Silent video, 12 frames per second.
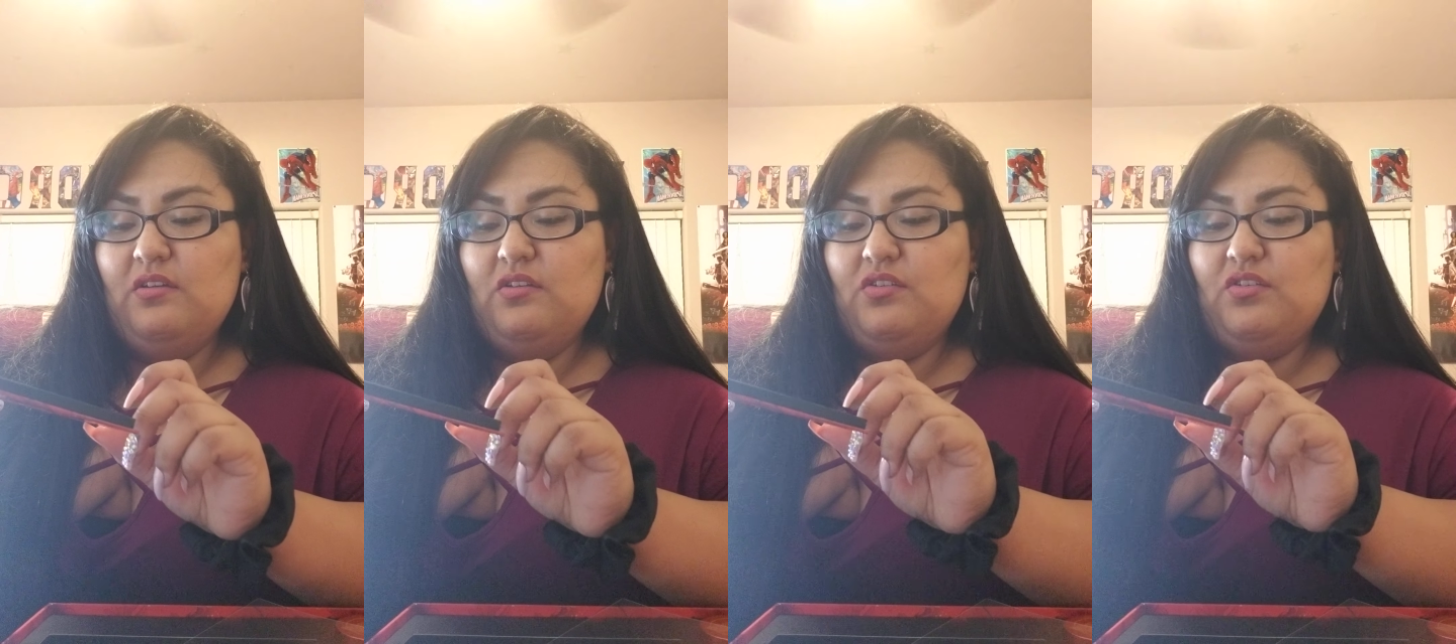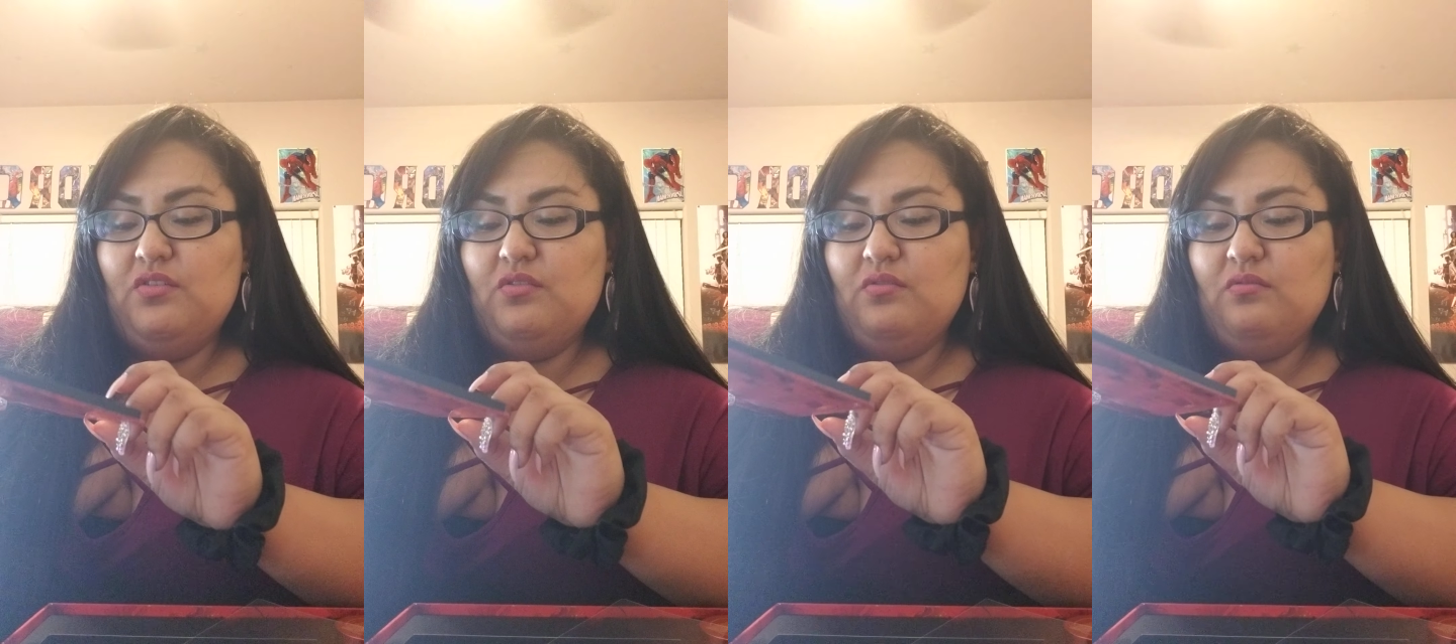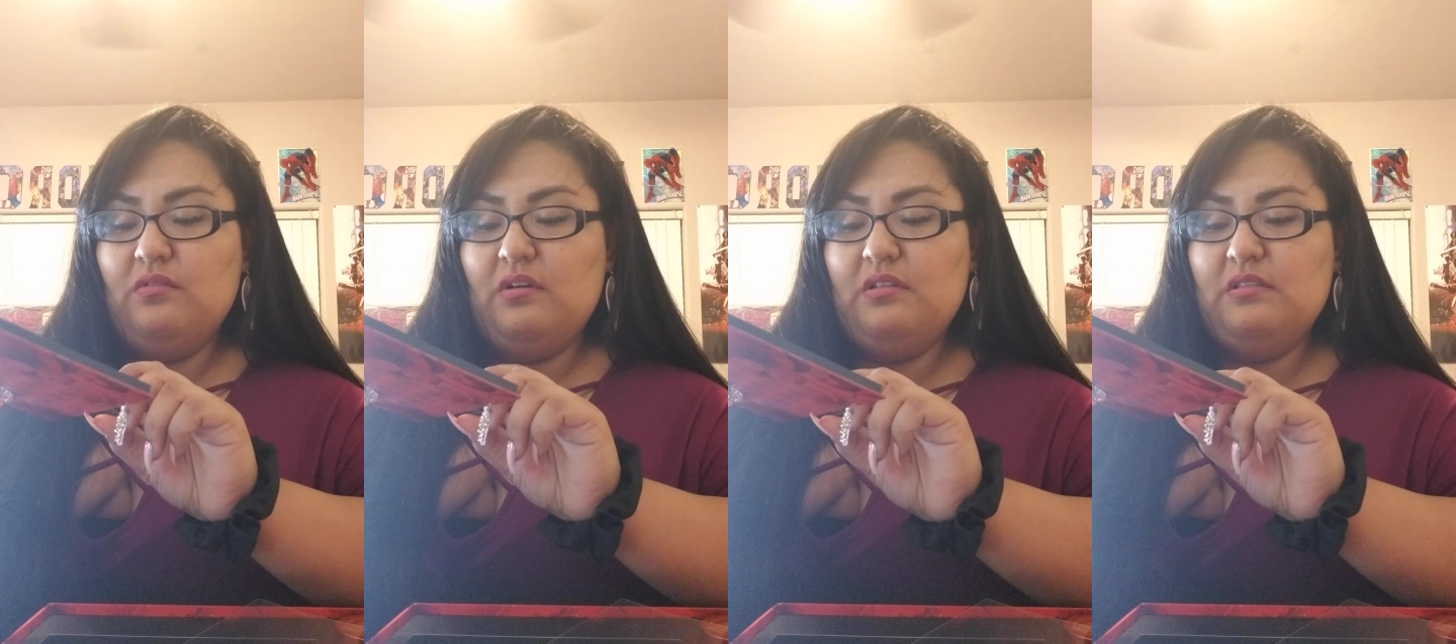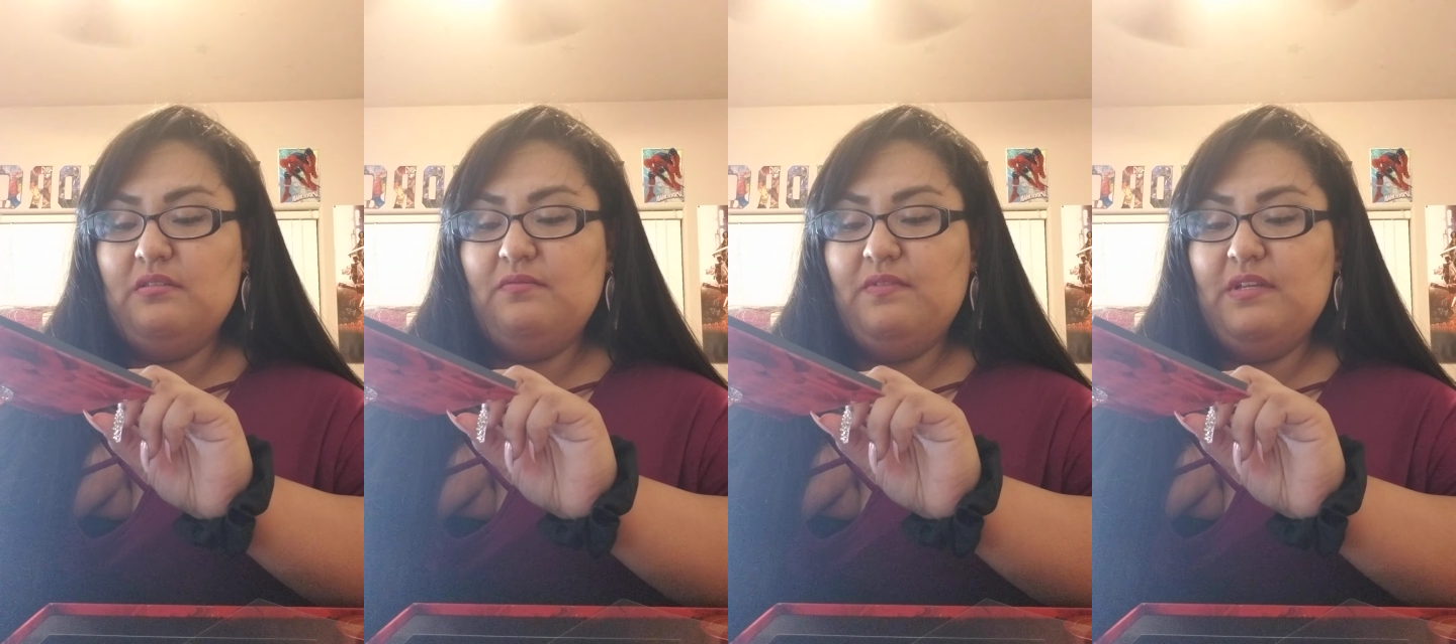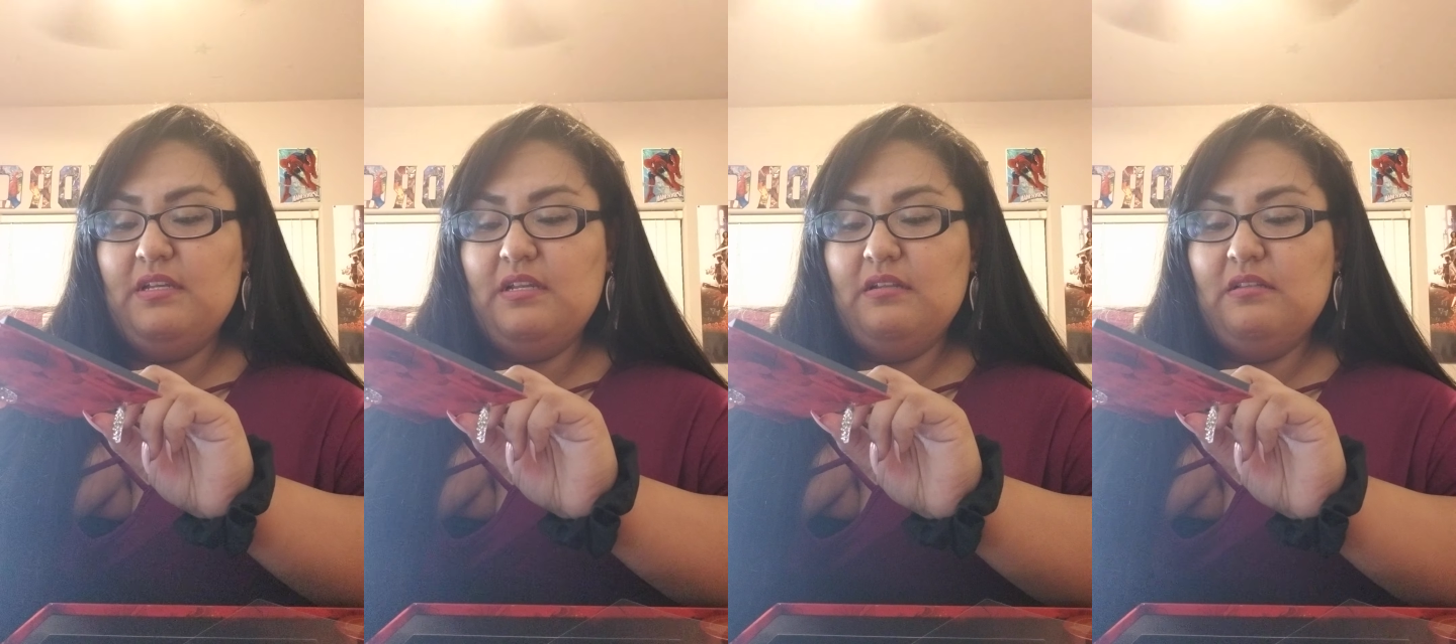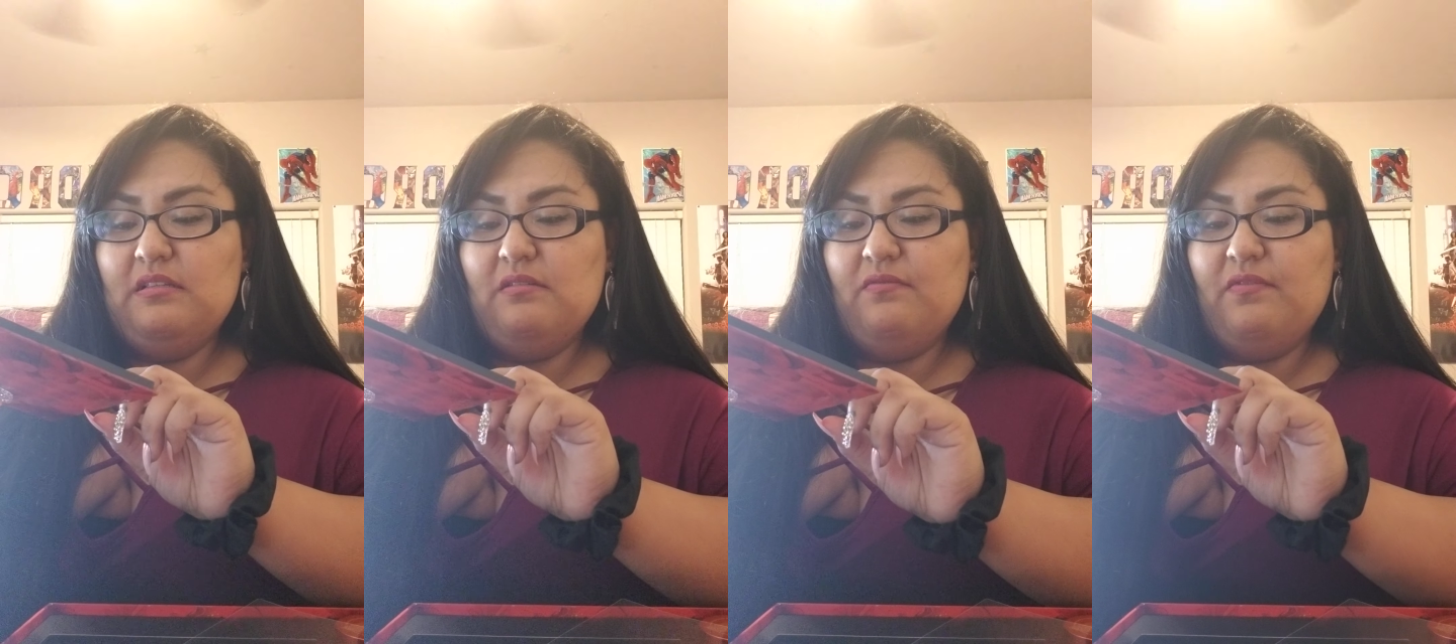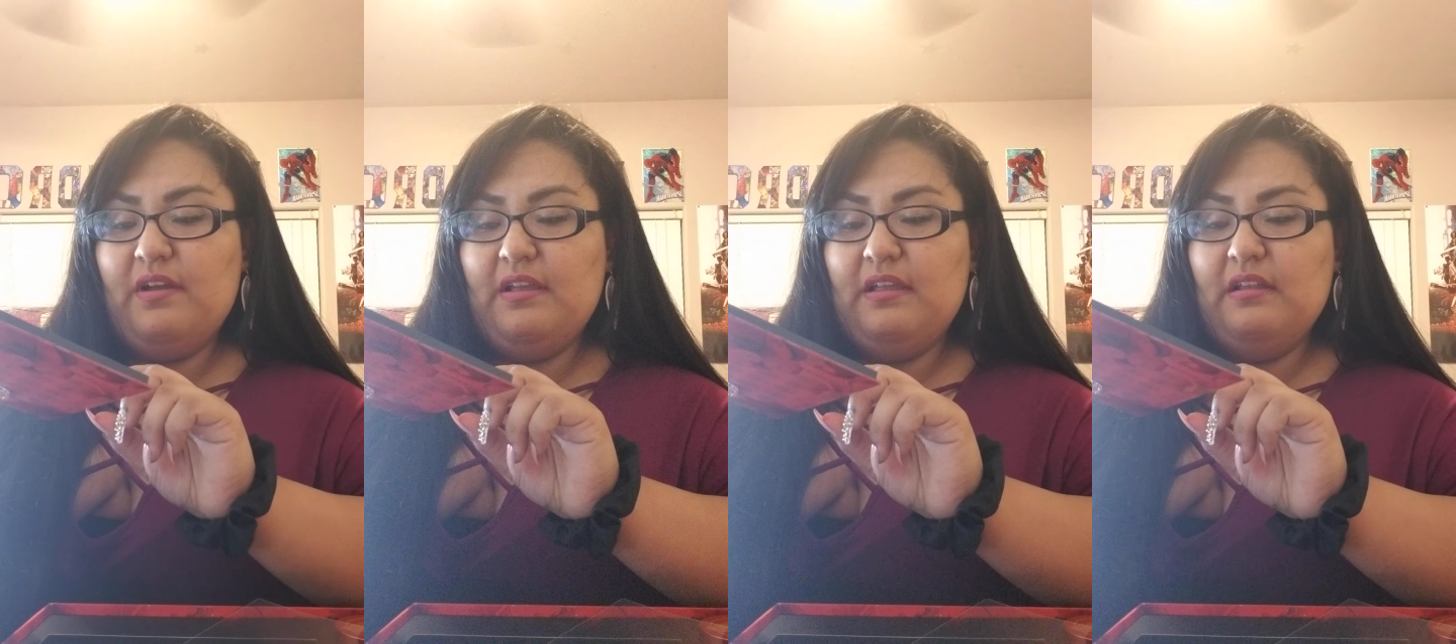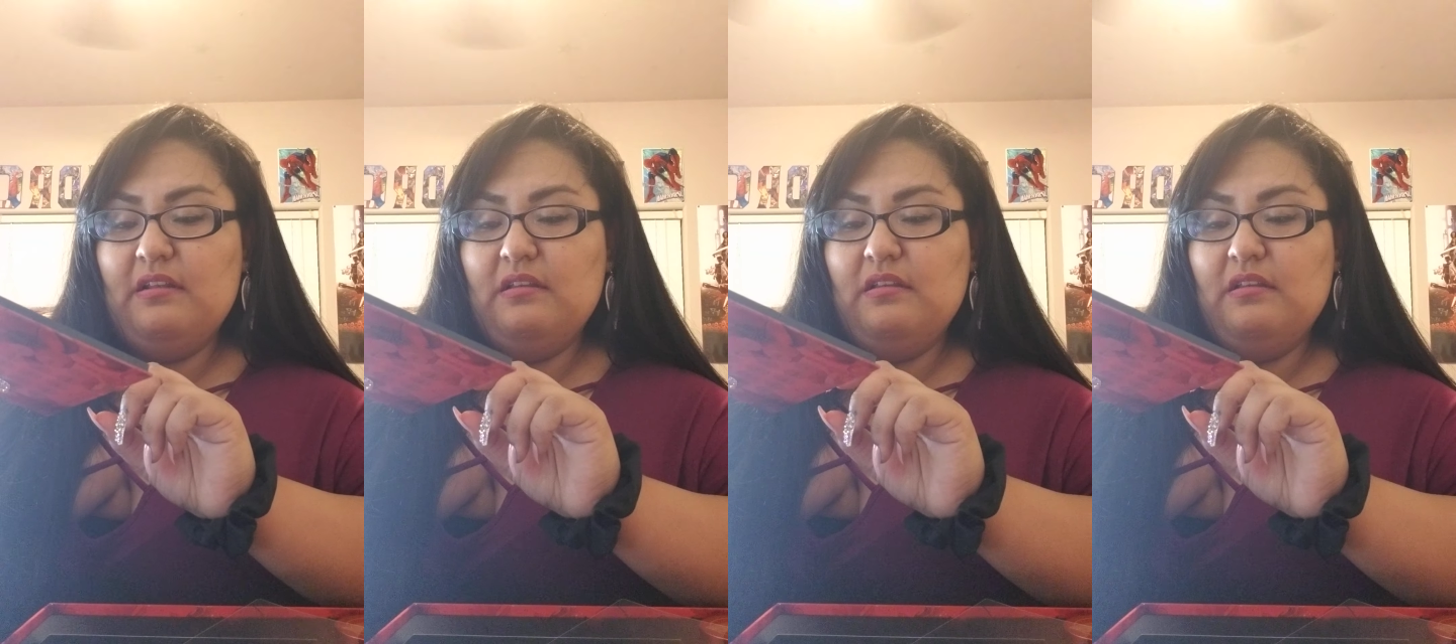True, Undefeated, Defiant,